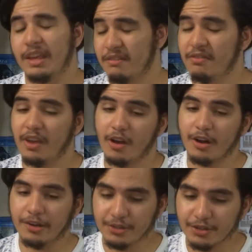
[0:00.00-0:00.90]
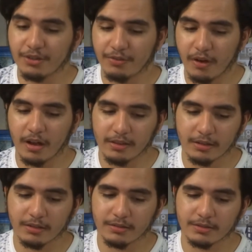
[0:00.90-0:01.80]
If they are your
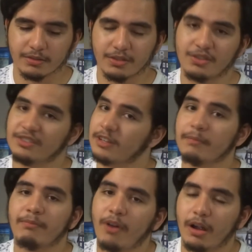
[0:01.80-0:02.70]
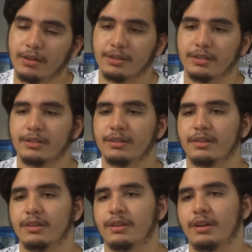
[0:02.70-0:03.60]
father, your stepfather,
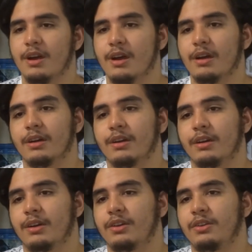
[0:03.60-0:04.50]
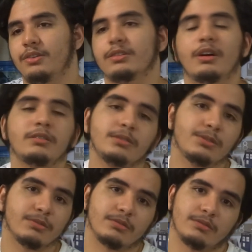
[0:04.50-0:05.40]
your
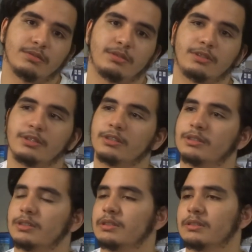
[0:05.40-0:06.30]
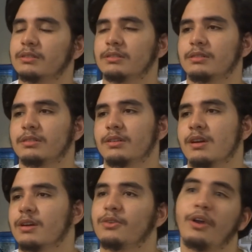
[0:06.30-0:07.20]
uncle, or
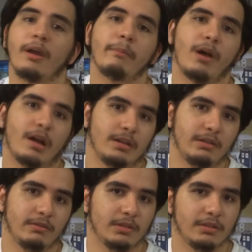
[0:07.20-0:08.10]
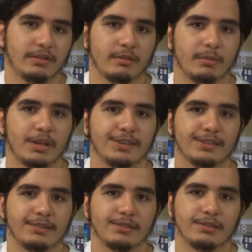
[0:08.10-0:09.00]
grandpa, even in some
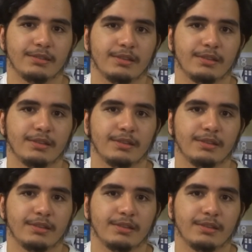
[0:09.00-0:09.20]
cases,